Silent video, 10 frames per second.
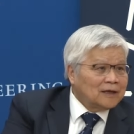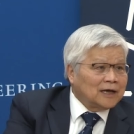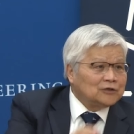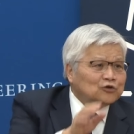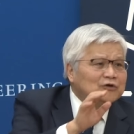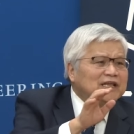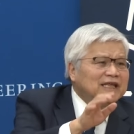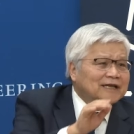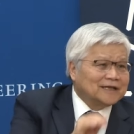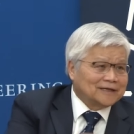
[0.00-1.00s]
I don't
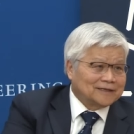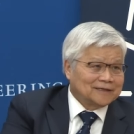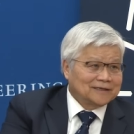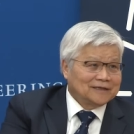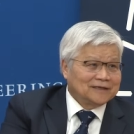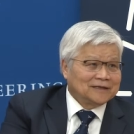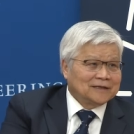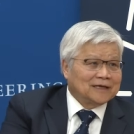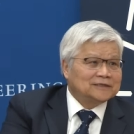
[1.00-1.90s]
need it. I